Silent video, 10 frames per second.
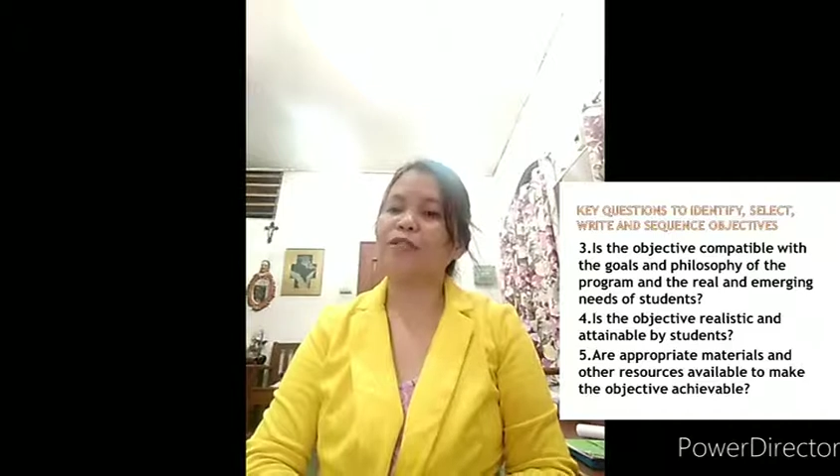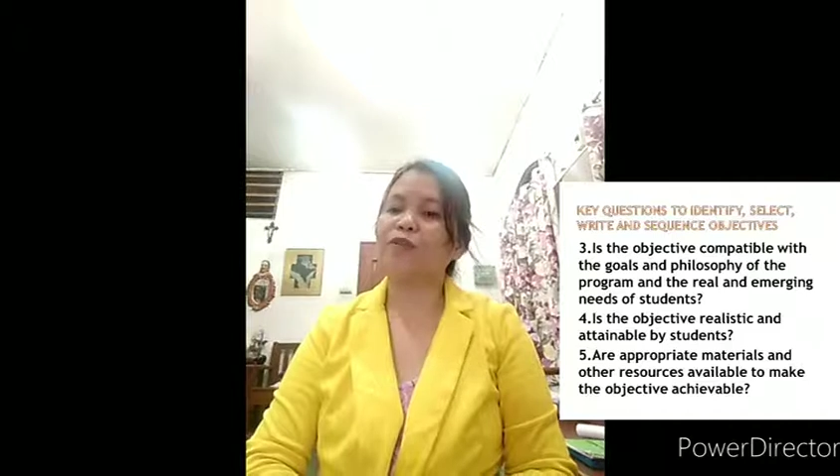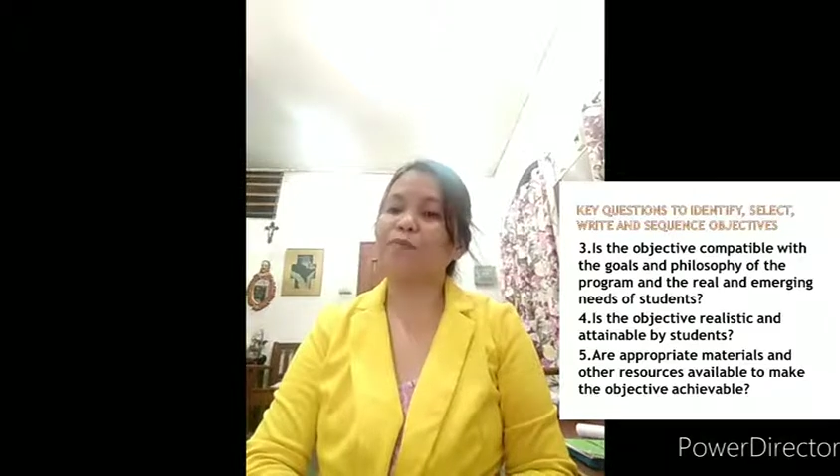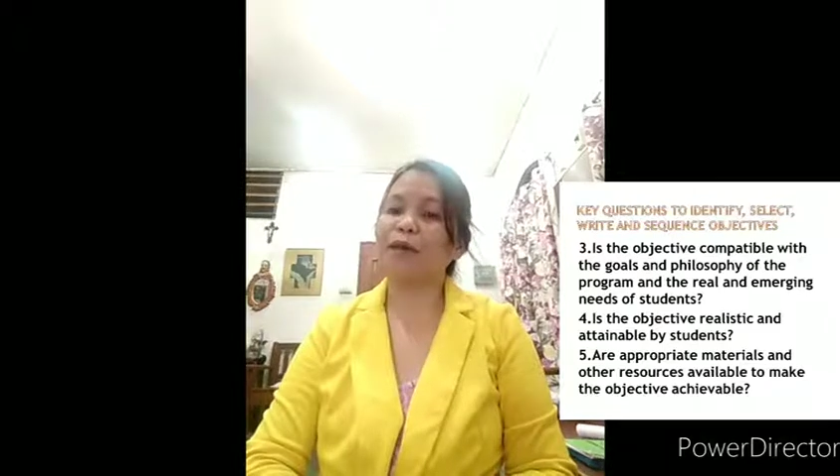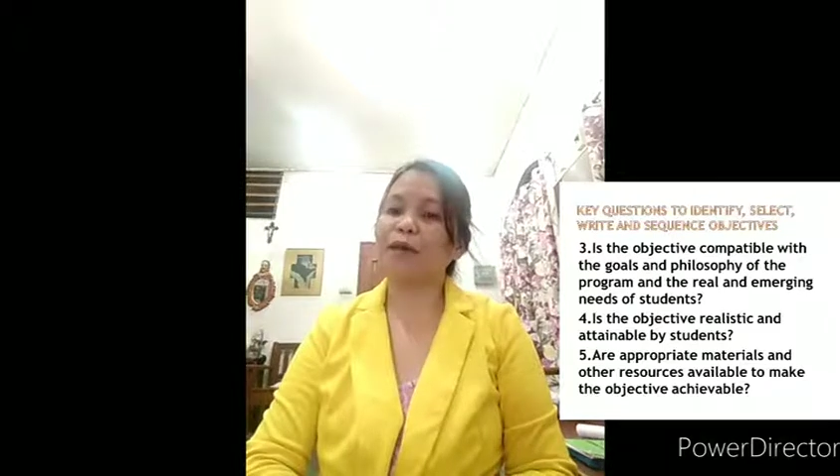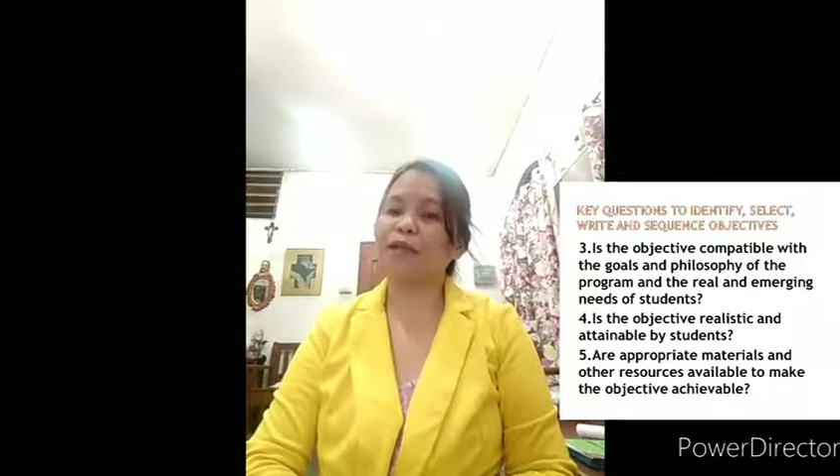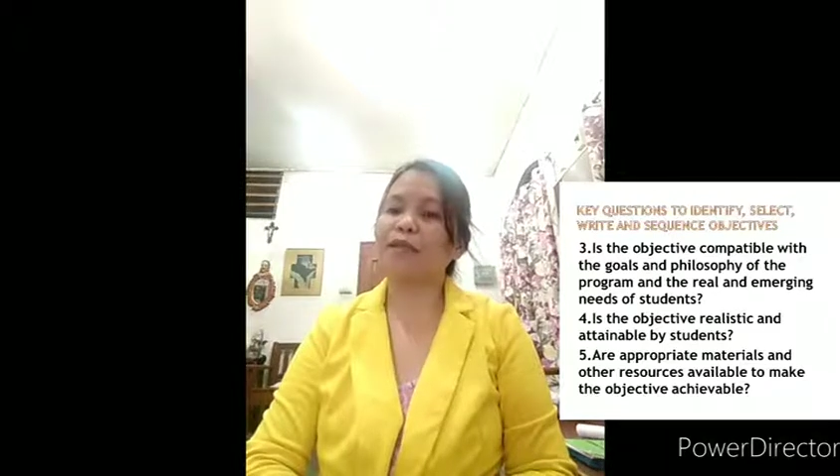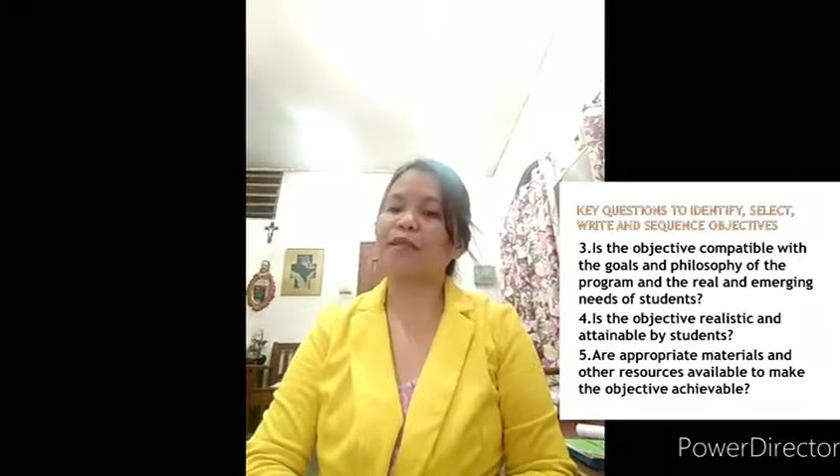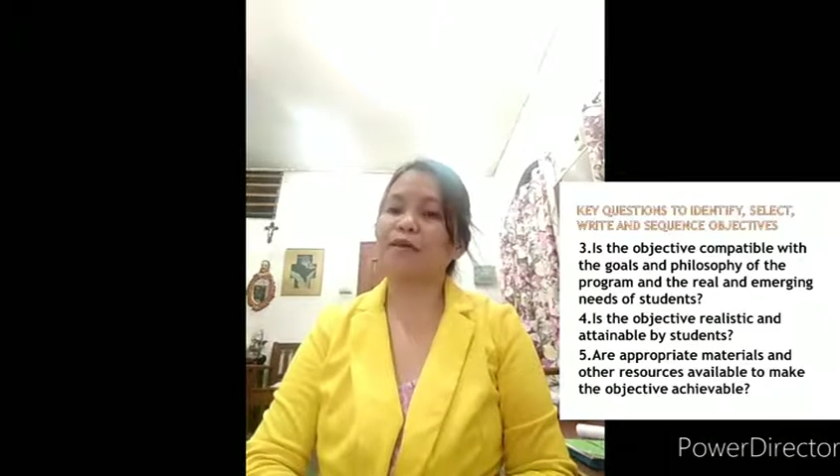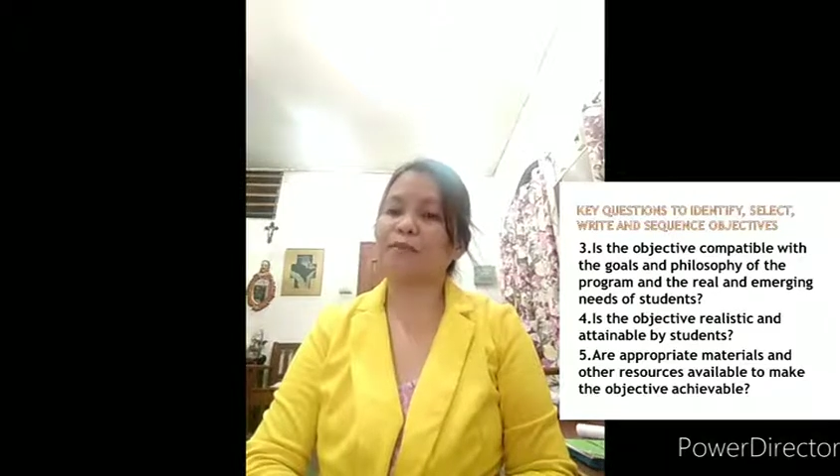to make
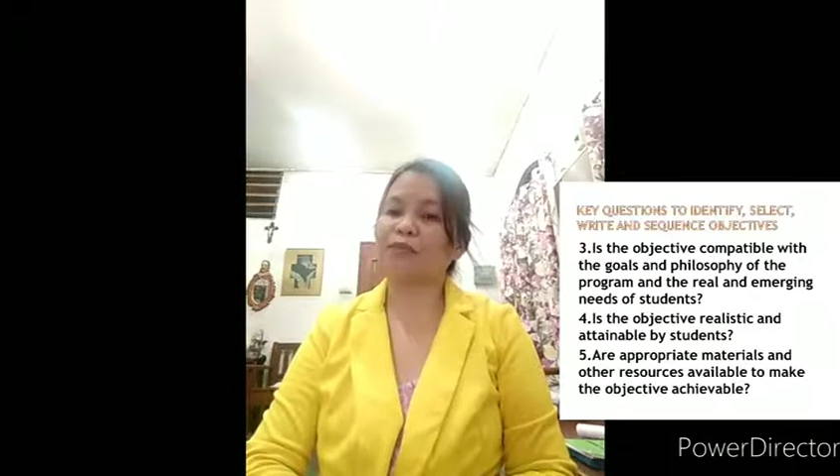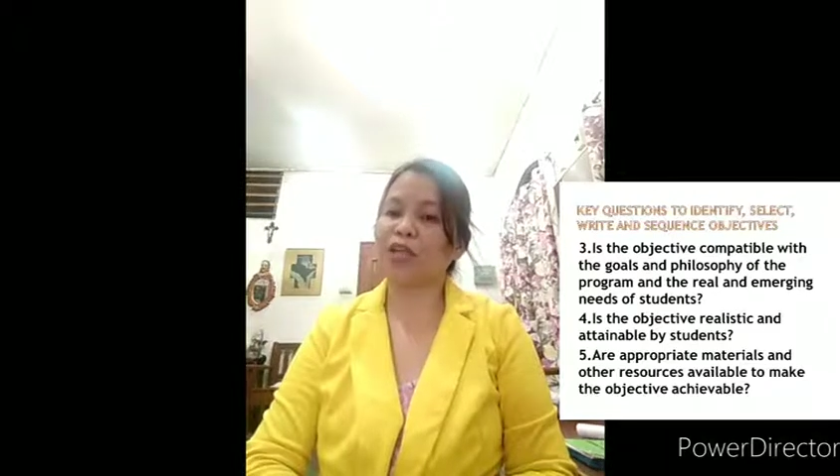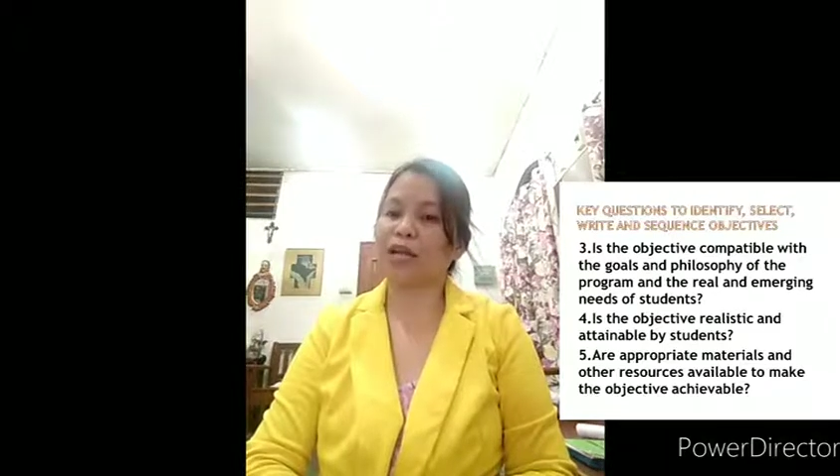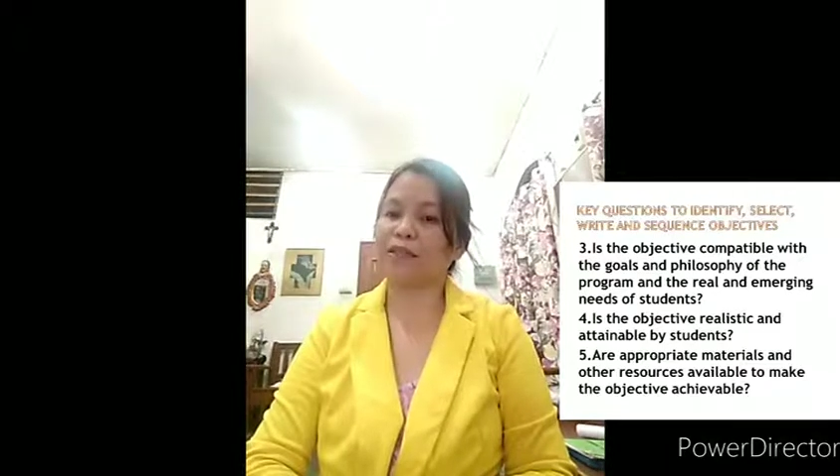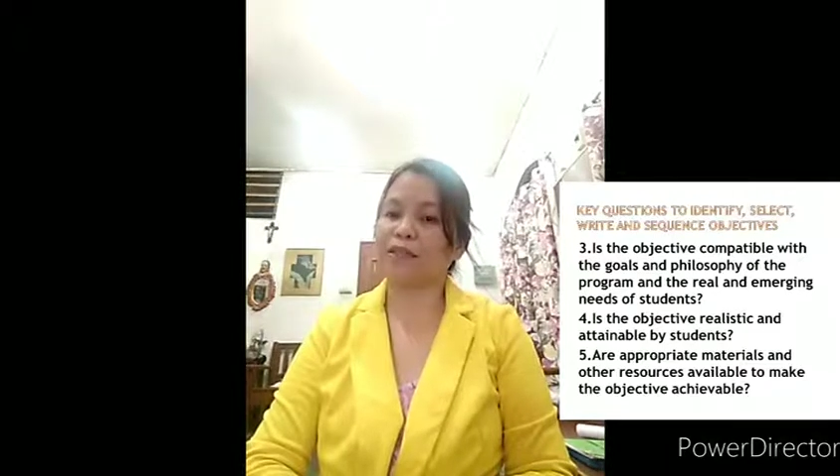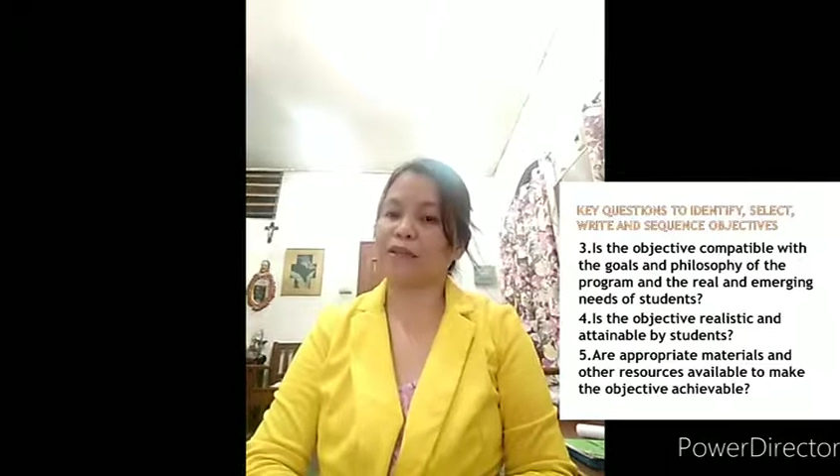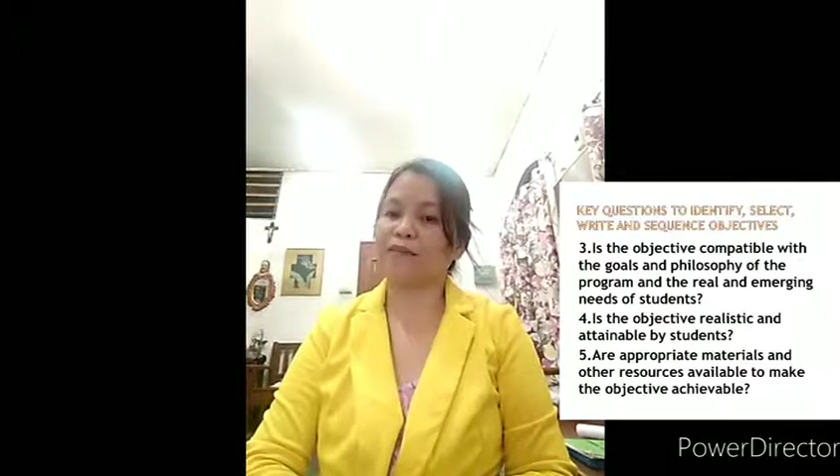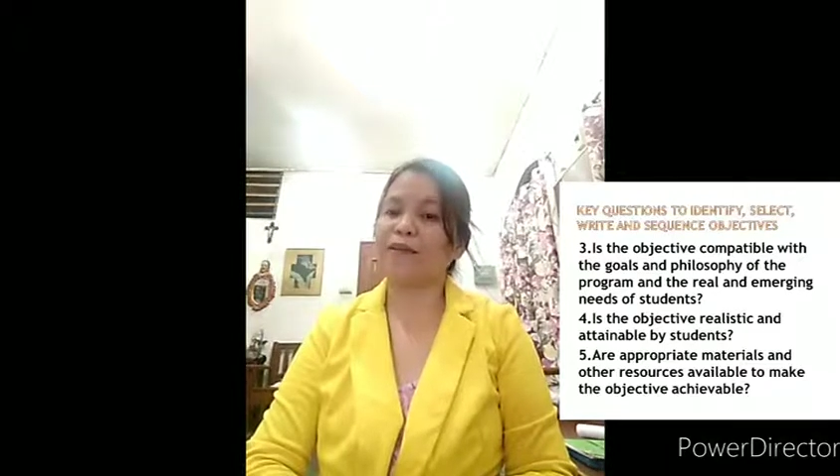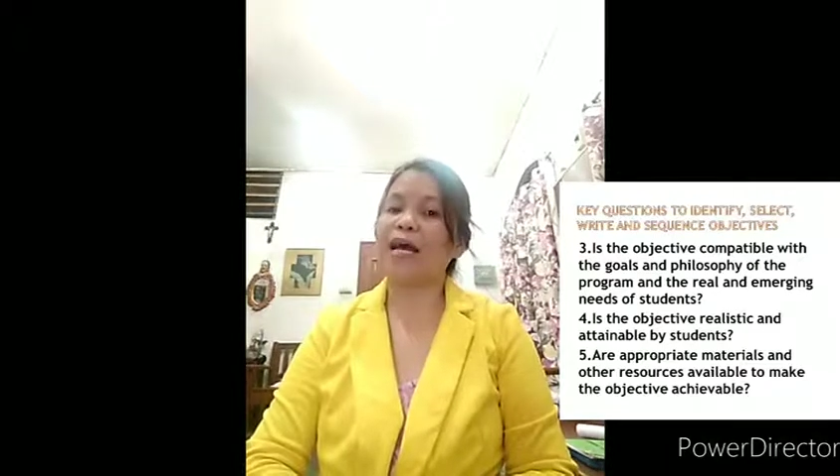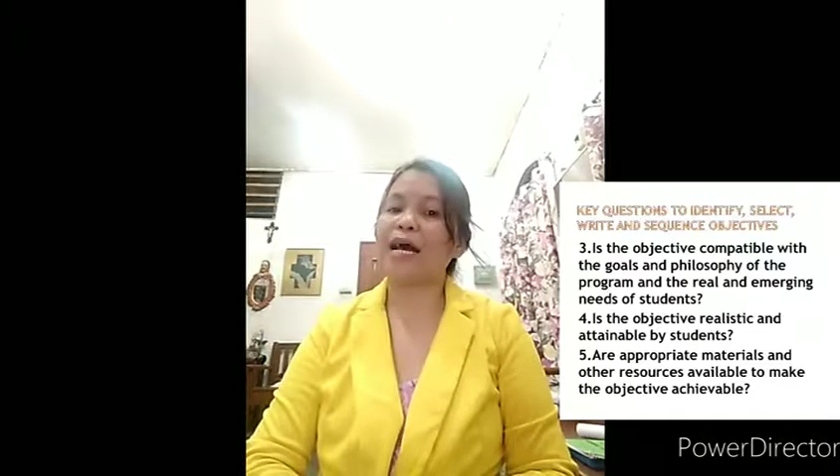the objective